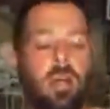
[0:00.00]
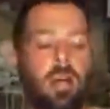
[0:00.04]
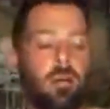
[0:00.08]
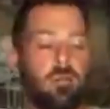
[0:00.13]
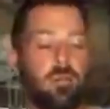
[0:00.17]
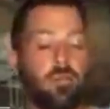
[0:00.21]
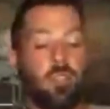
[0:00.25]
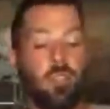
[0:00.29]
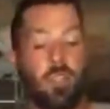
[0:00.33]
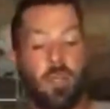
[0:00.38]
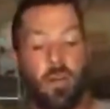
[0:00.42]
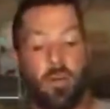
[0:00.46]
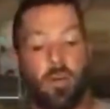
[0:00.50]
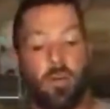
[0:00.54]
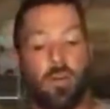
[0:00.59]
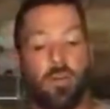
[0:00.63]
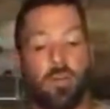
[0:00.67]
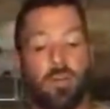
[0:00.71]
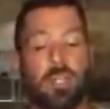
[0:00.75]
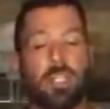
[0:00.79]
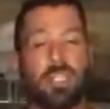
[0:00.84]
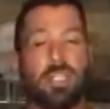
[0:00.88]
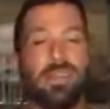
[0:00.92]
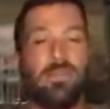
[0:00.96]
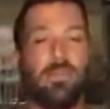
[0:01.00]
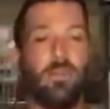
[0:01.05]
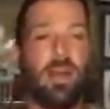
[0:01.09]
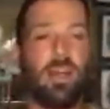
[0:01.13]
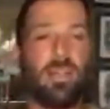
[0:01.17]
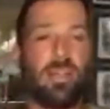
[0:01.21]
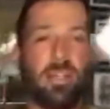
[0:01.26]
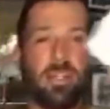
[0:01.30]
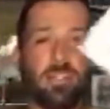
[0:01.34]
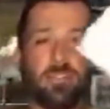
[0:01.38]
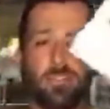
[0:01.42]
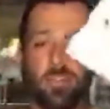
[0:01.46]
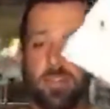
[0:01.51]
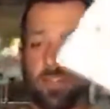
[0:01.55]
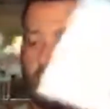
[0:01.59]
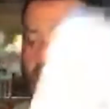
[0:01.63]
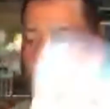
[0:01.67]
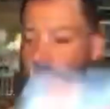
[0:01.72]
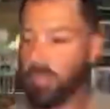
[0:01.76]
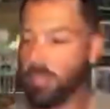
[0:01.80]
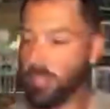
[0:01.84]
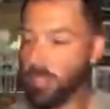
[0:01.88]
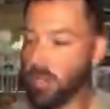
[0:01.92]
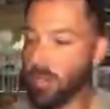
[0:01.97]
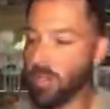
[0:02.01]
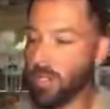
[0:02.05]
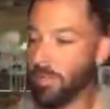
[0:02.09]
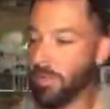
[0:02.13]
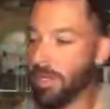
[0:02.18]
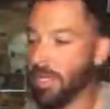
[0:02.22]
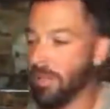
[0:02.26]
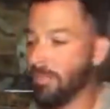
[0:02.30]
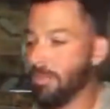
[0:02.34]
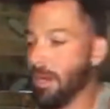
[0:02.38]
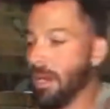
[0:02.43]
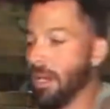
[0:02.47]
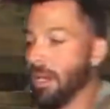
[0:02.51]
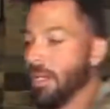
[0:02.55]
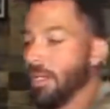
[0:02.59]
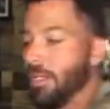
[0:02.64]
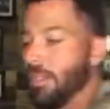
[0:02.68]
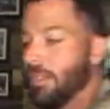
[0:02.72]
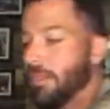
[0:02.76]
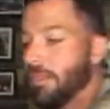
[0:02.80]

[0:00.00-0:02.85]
So let's give away these first. So let me get my